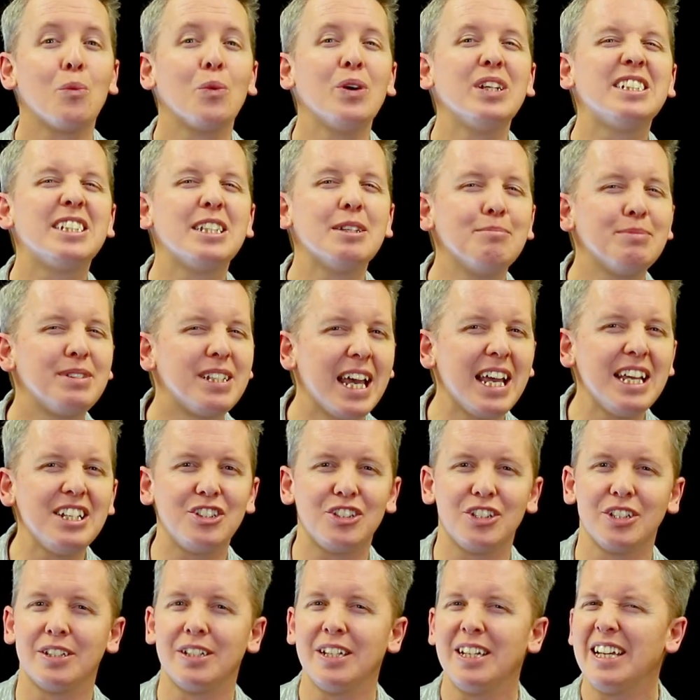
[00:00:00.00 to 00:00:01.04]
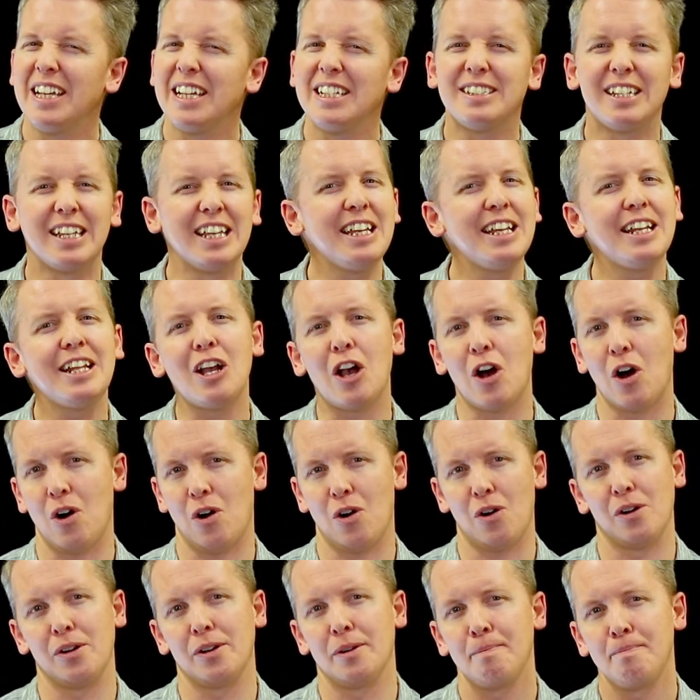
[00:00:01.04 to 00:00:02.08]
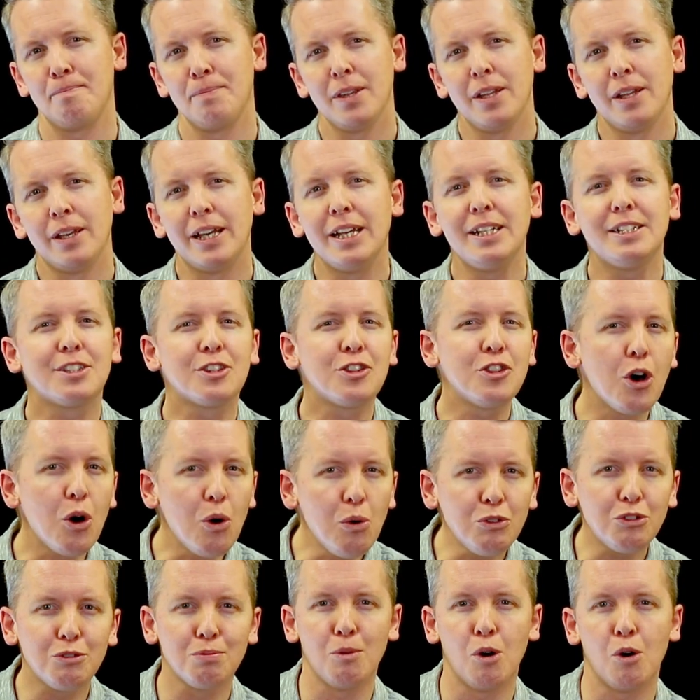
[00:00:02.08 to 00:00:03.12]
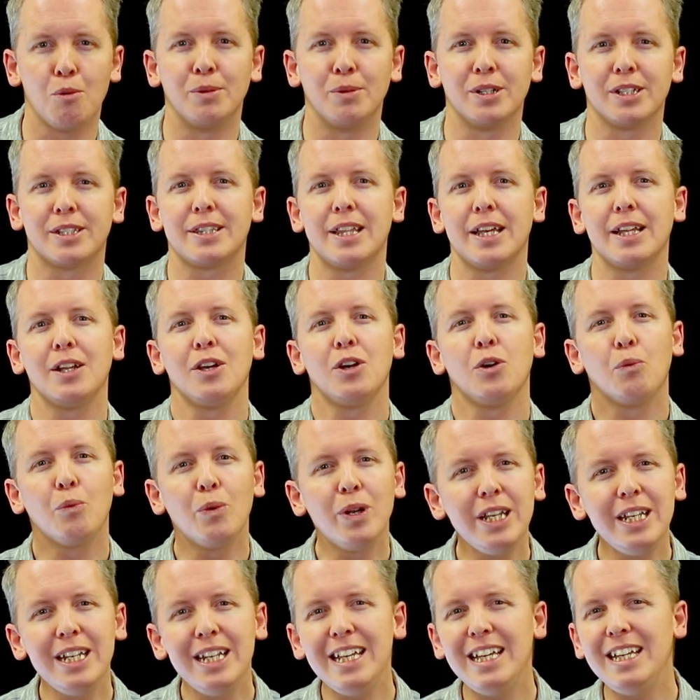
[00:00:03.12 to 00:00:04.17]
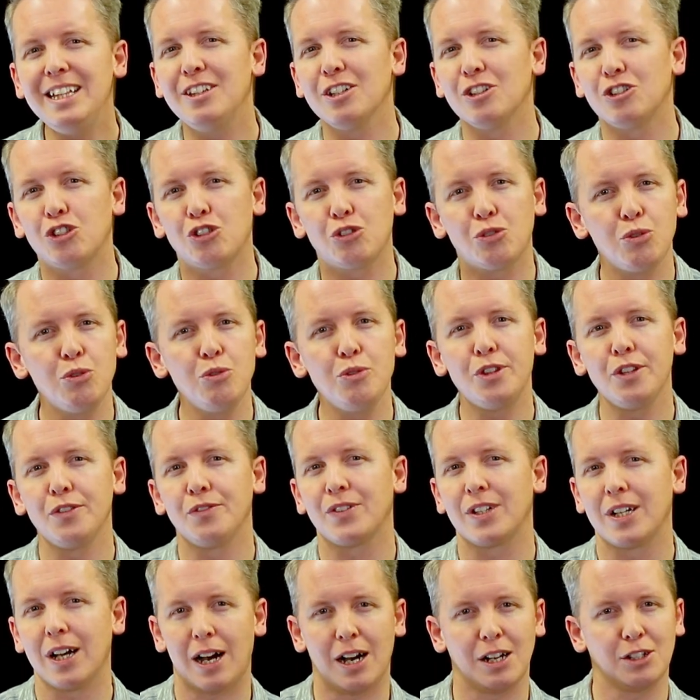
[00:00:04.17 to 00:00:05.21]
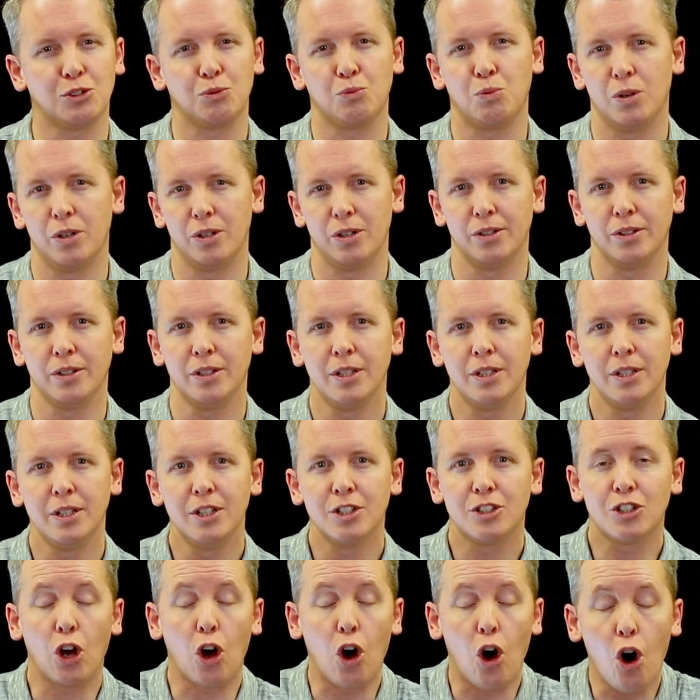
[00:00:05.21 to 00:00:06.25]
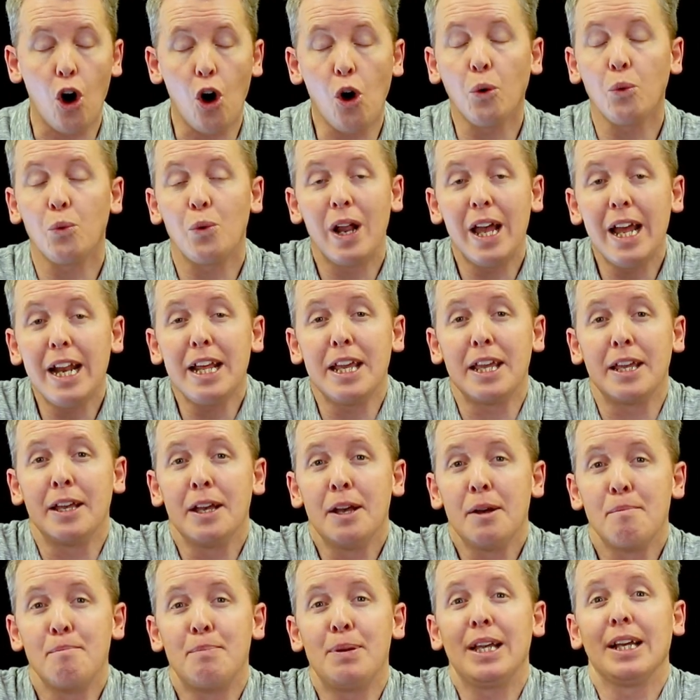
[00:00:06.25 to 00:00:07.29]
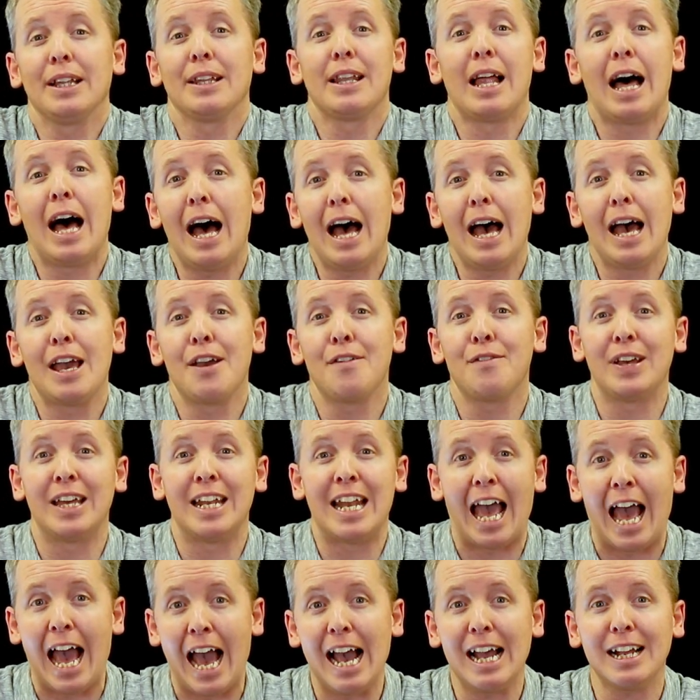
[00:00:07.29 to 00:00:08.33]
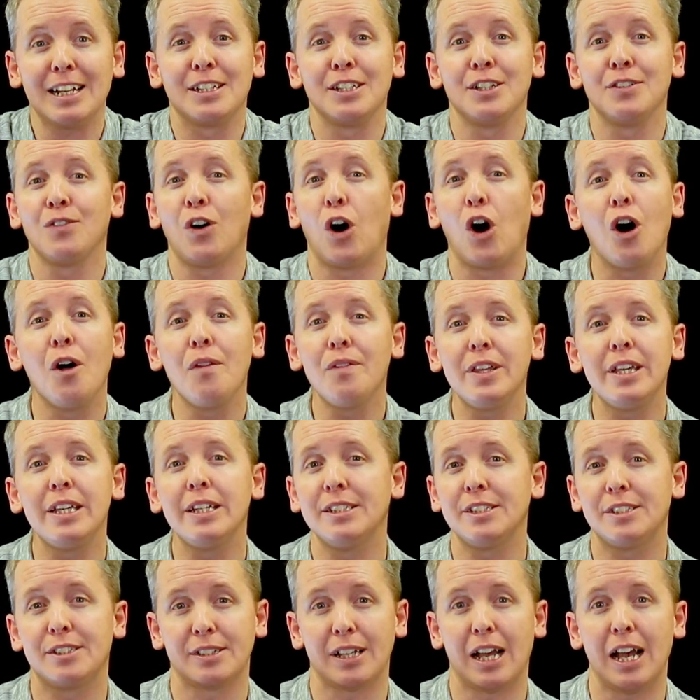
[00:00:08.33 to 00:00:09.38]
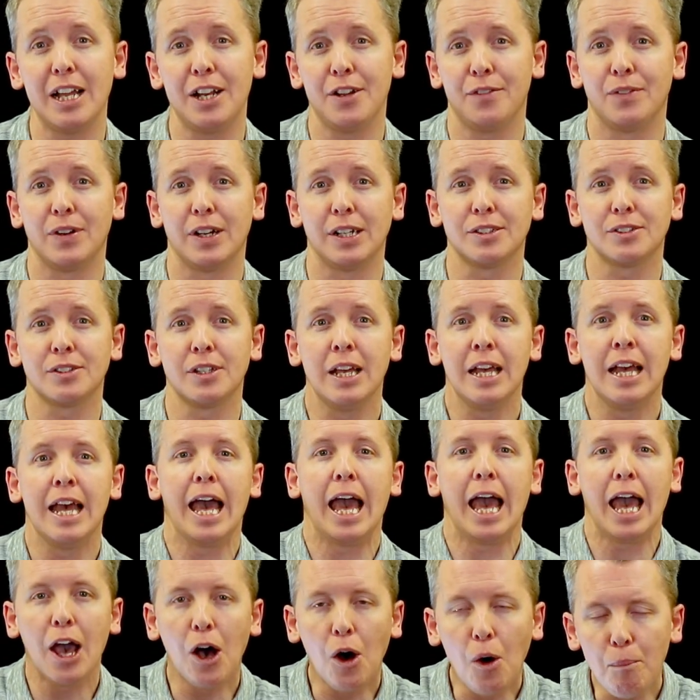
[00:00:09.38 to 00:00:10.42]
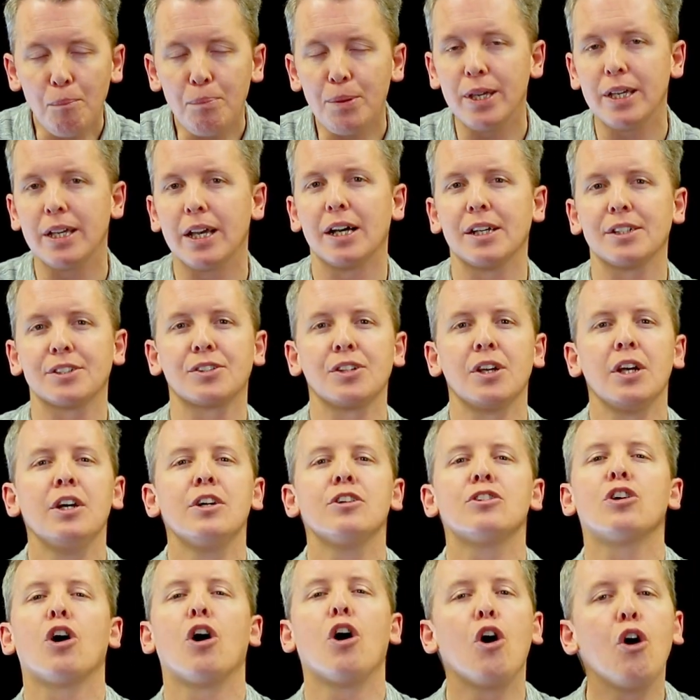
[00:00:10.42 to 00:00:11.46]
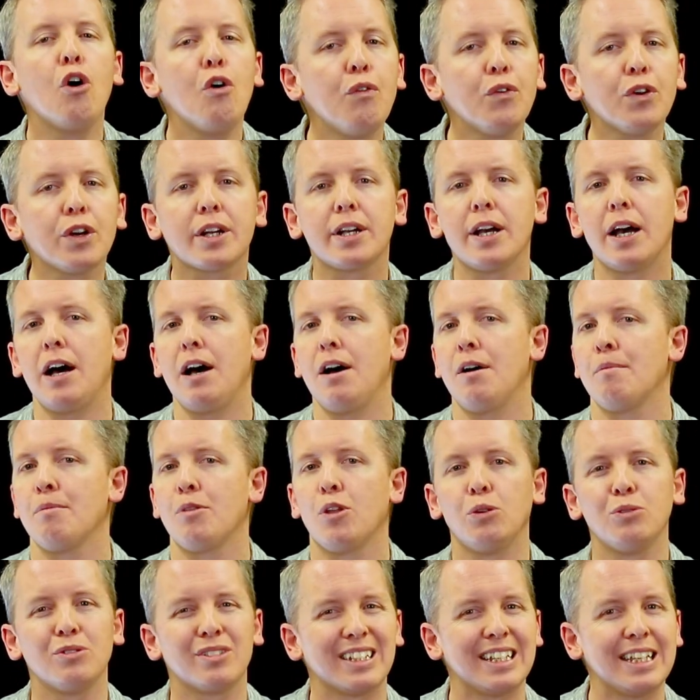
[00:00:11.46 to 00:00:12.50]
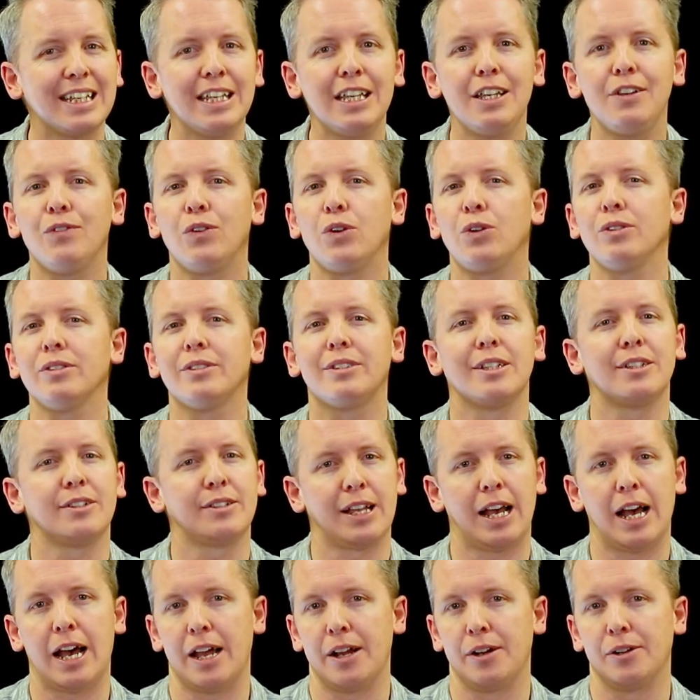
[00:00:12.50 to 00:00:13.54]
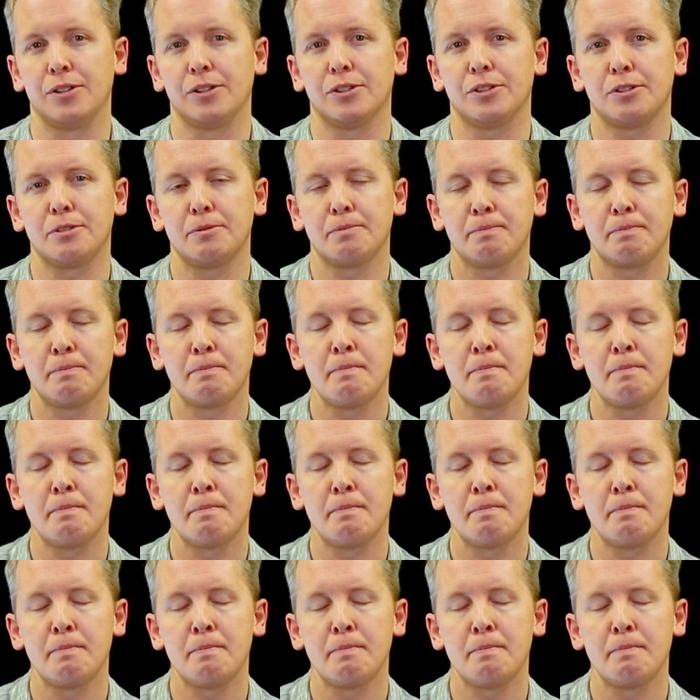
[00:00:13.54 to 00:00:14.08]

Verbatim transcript: When temptation is hitting hard, it's those moments that we need the truth of God's Word to already be alive and active on the inside of us, helping us to overcome those evil desires.